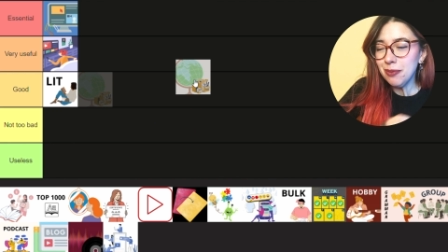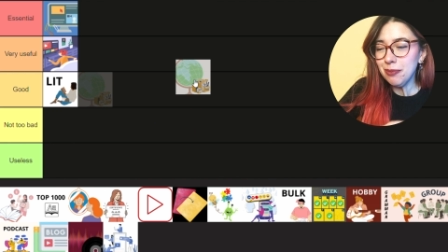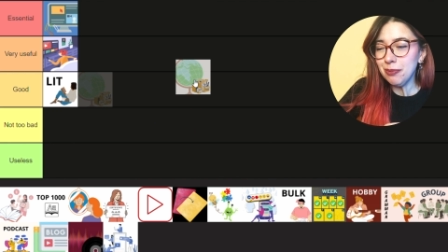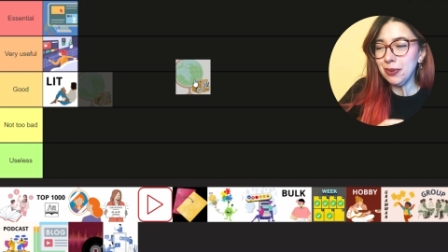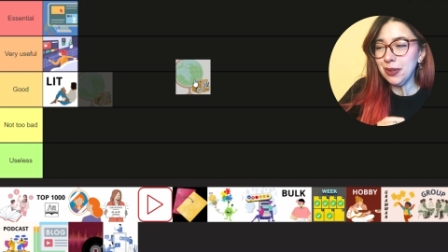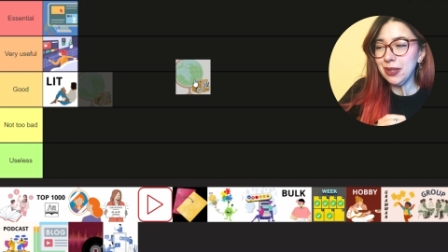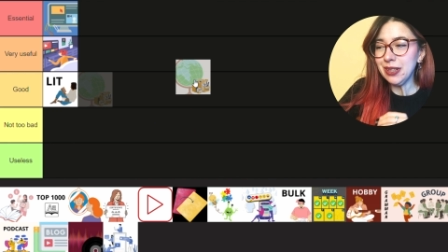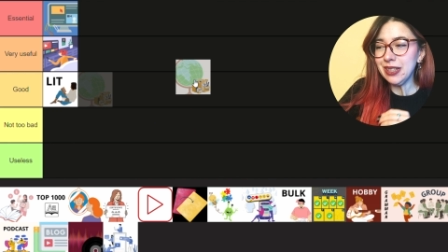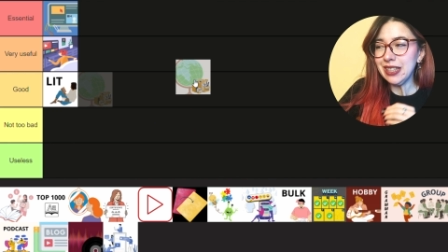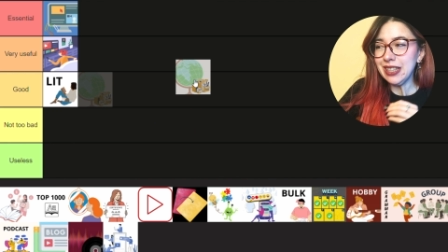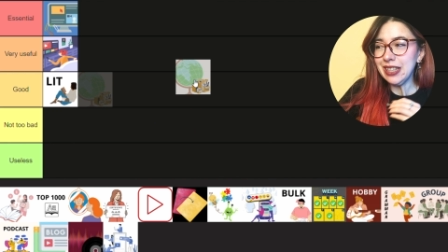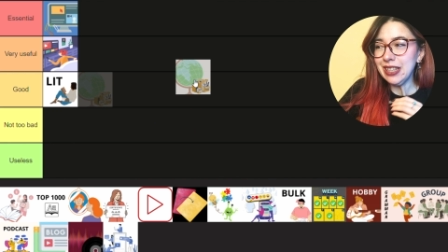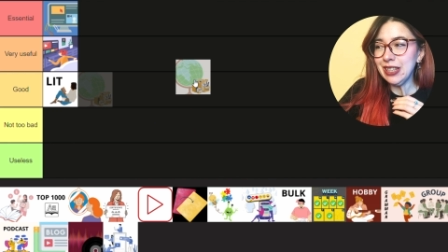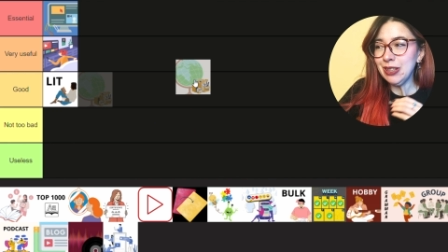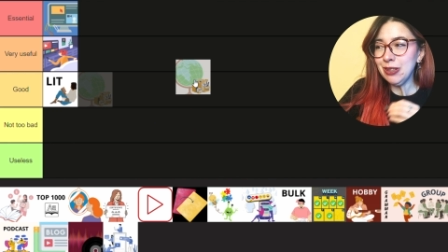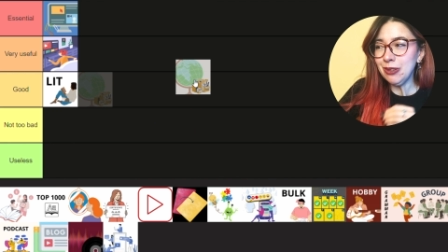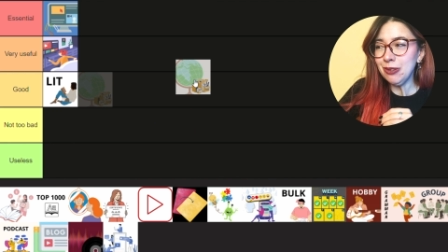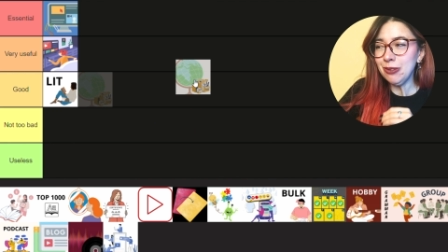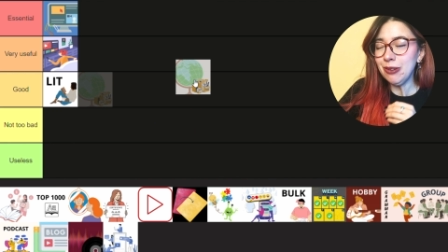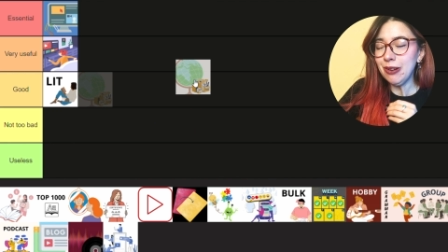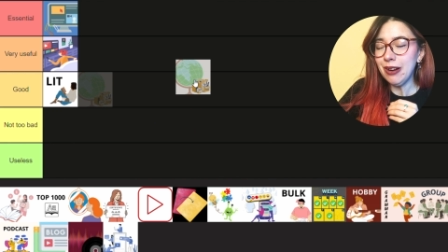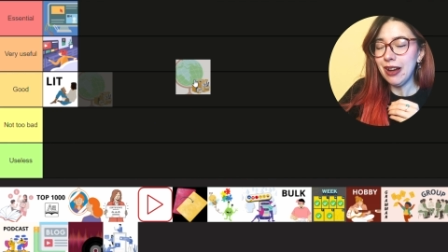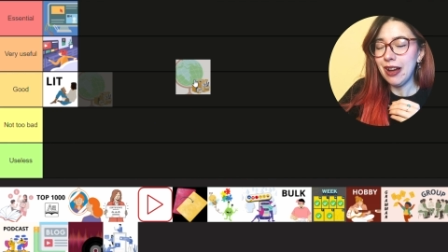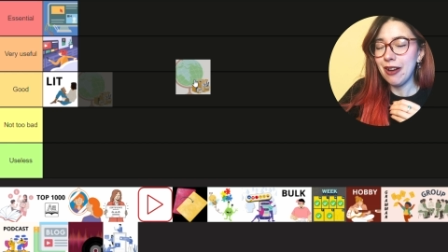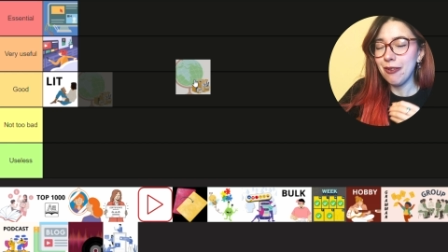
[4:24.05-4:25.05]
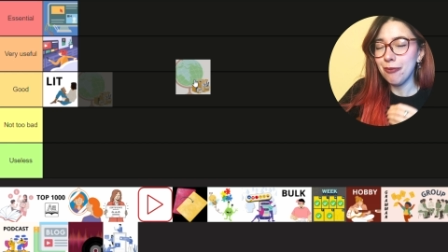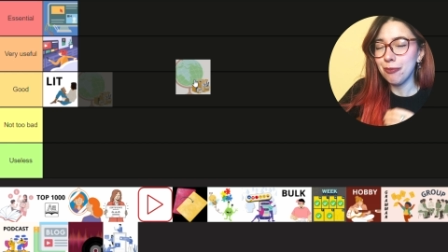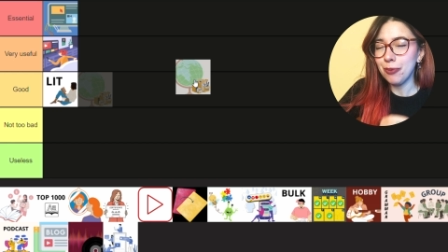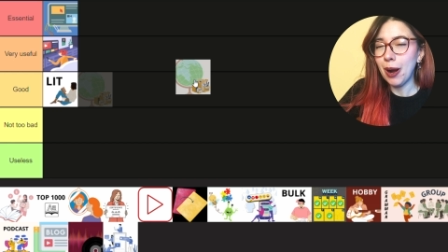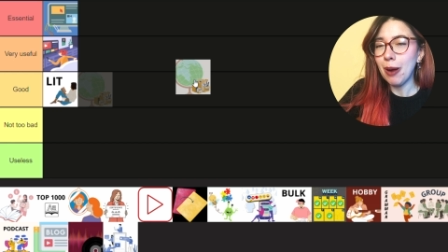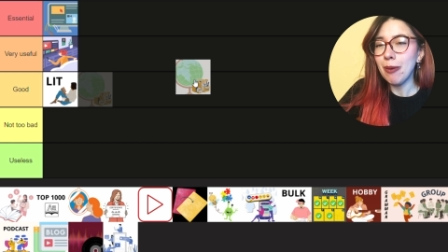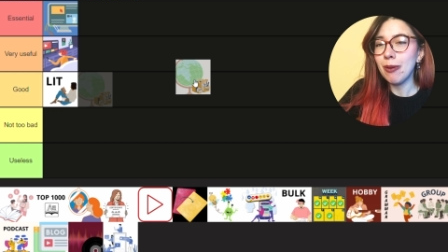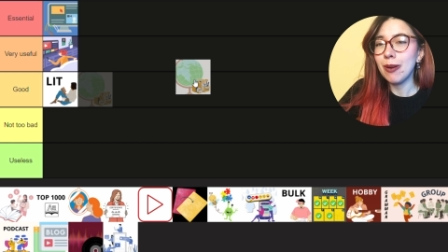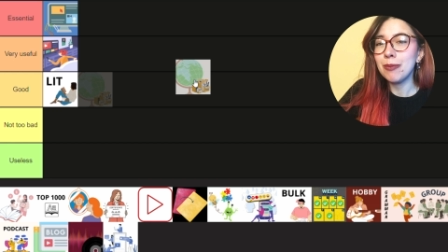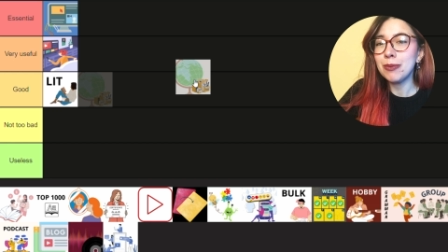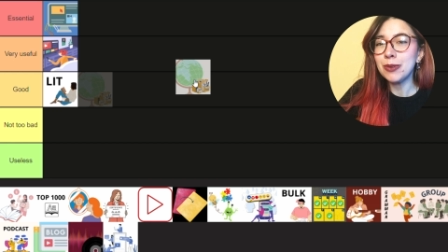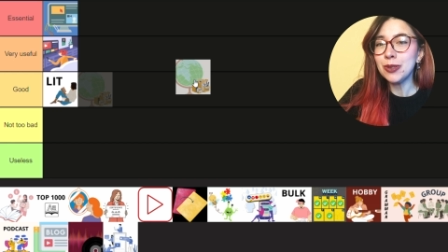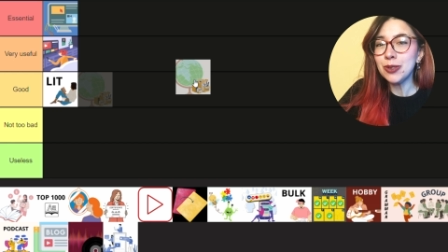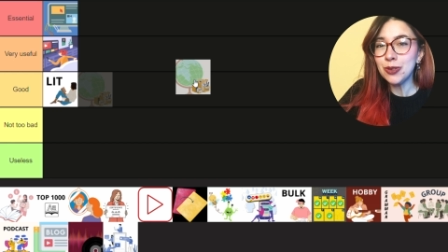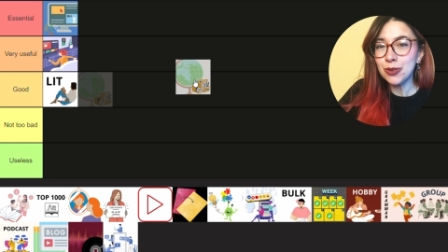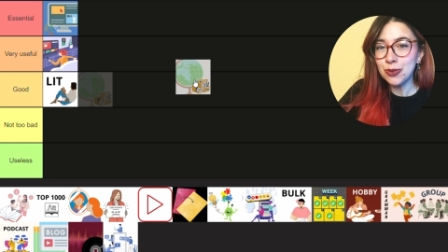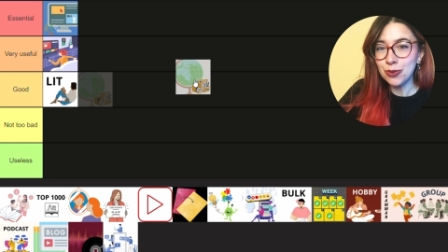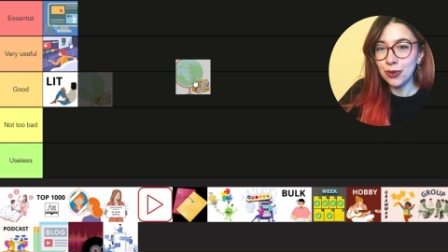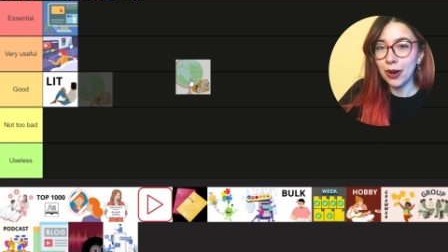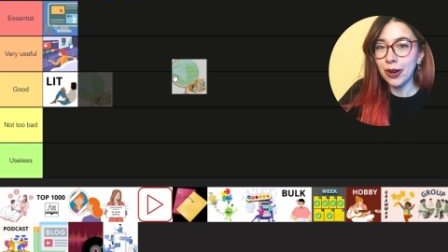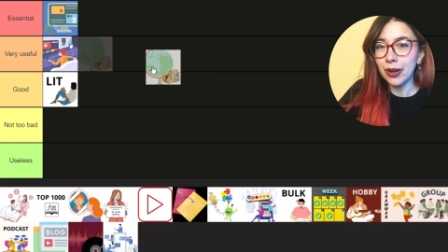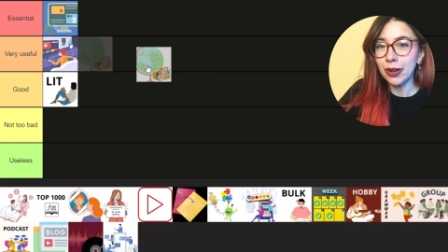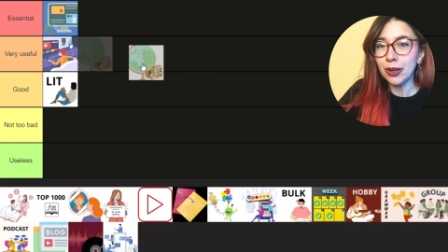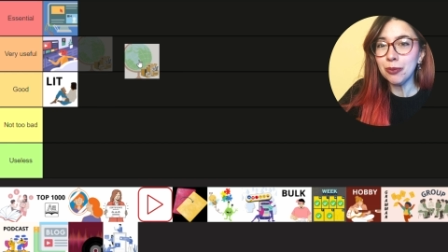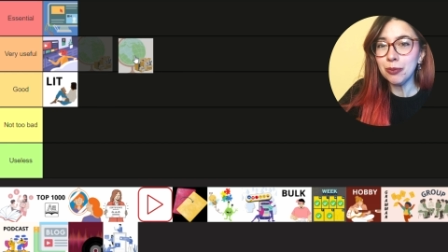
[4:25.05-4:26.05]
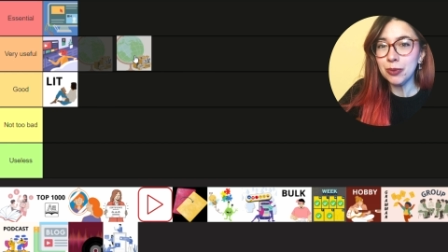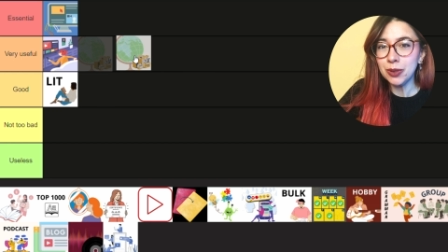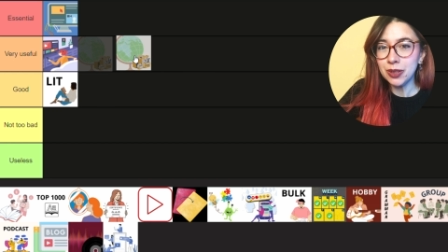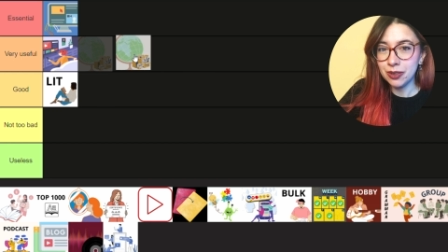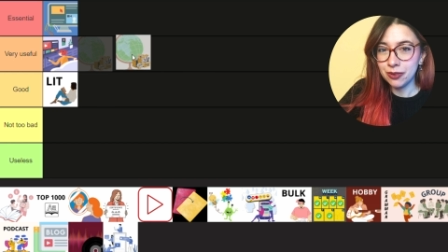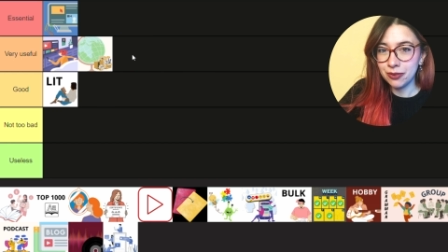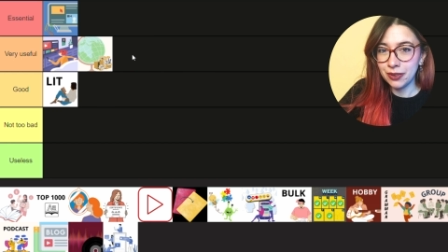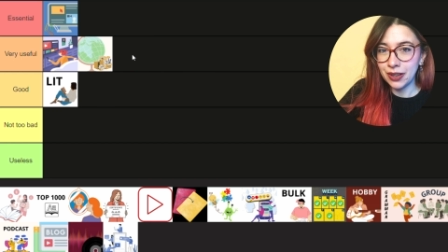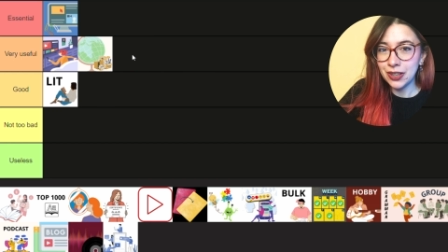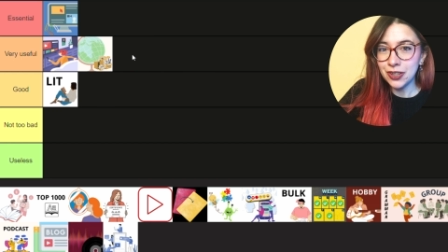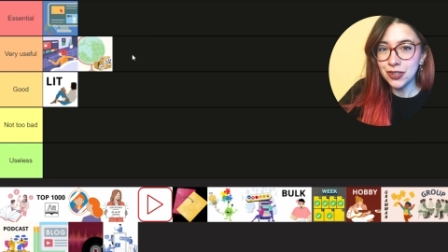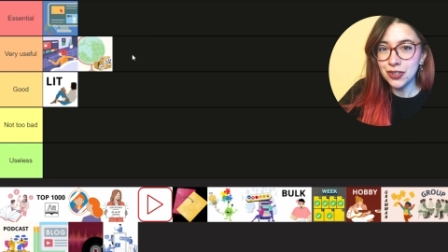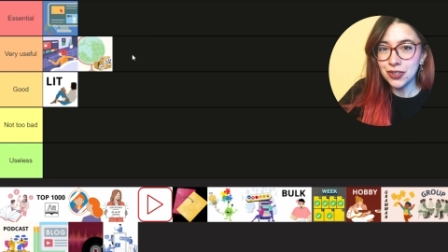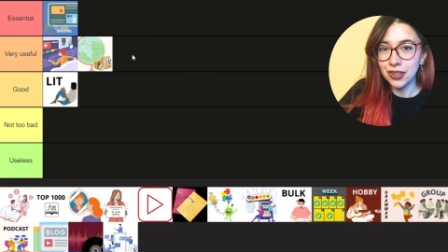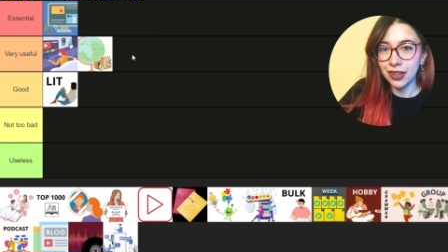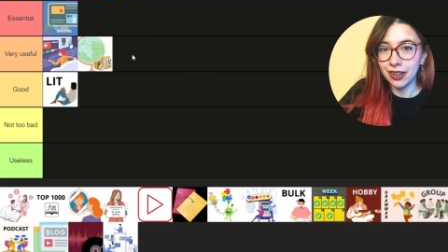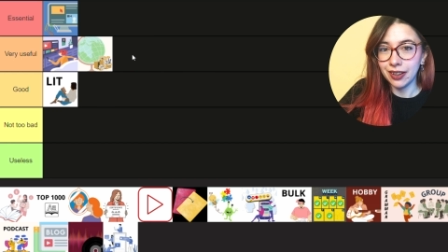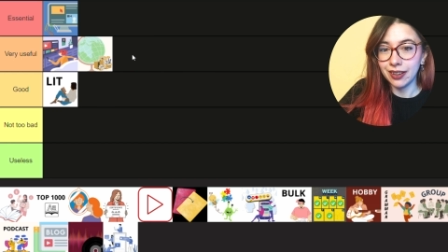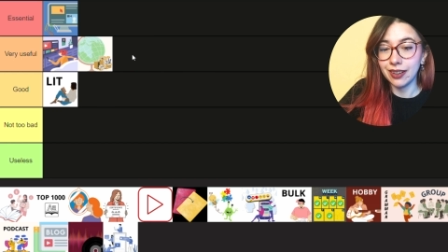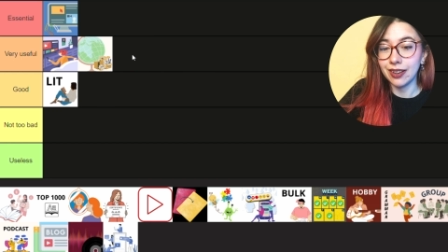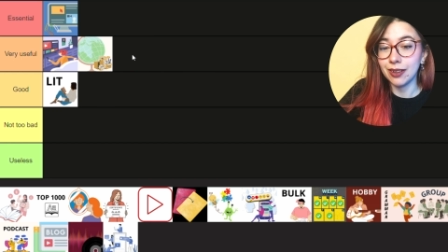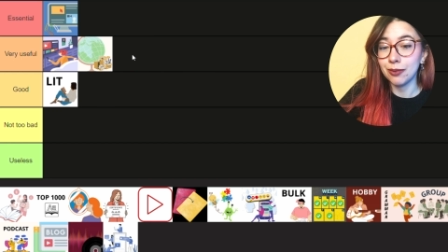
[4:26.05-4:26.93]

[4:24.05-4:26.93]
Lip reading: but you have probably stronger motivation.